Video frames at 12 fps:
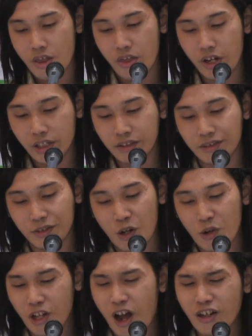There is
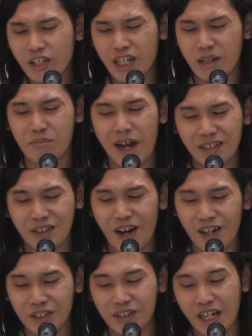no longer a bad
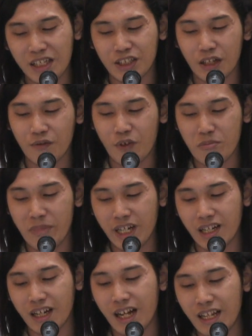connotation for
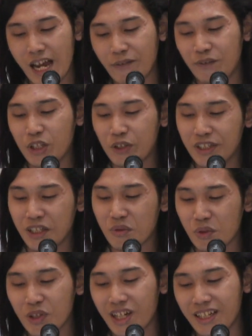making a livelihood in
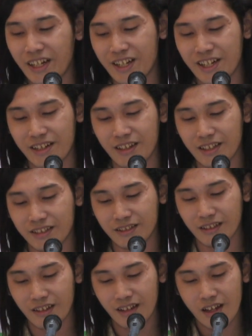rural areas.